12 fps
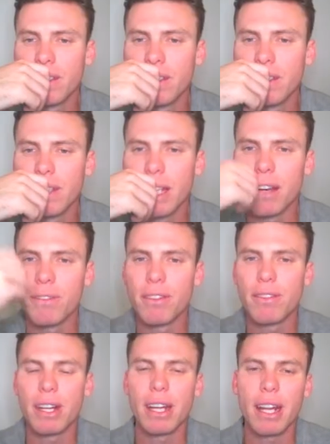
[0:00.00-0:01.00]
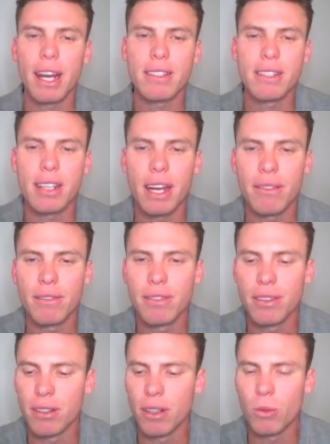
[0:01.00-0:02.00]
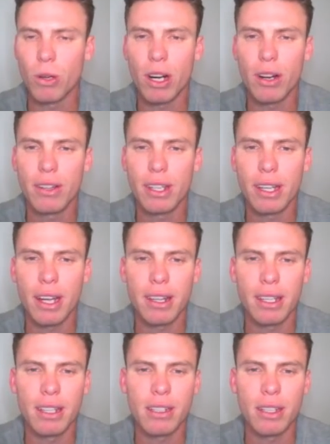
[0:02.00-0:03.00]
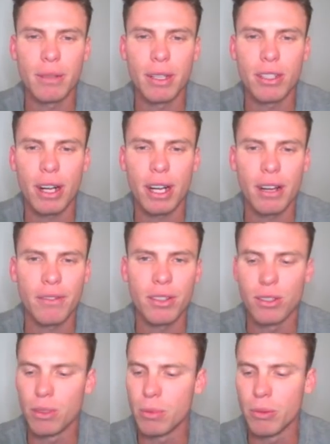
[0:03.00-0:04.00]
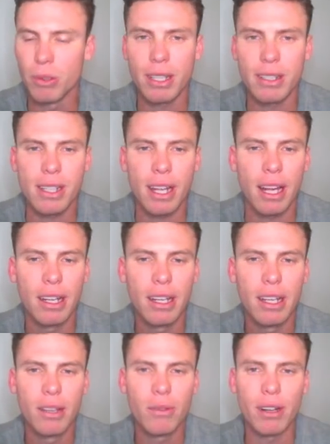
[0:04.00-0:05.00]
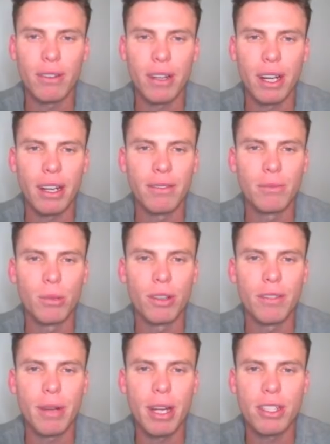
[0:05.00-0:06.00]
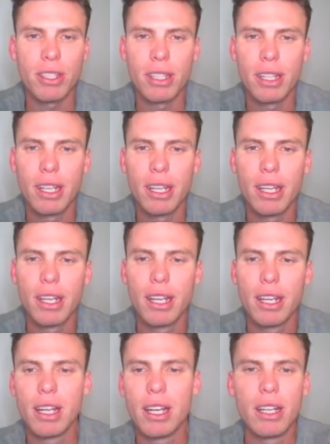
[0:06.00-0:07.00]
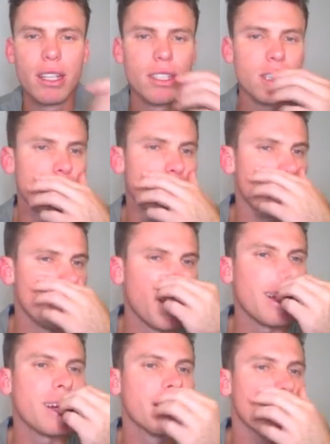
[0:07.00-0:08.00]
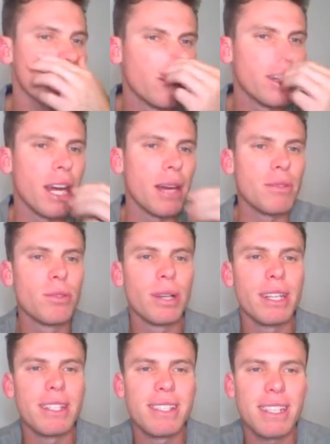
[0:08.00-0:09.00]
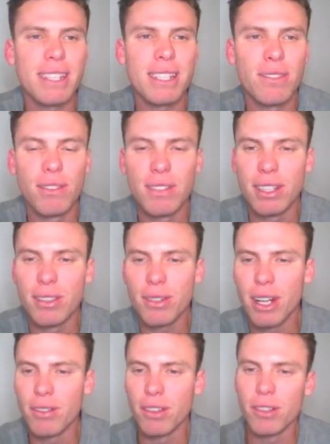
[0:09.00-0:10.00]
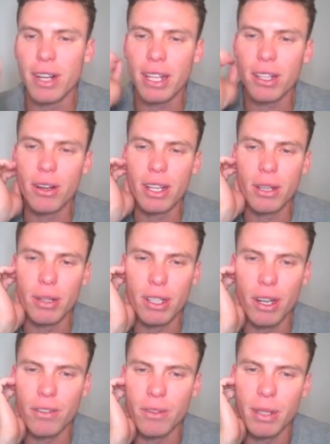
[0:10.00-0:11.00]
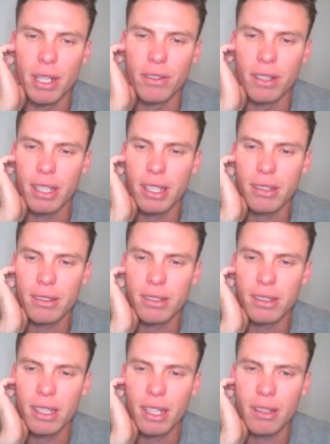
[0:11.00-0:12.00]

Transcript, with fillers: yeah, if we find out Hastings is out for a while, then I think he's going to be a trade out for sure. But we'll get to that when I find out more information. Chips with butter, another good name. 26.53 overall rank. No idea where to go from here, really. Okay.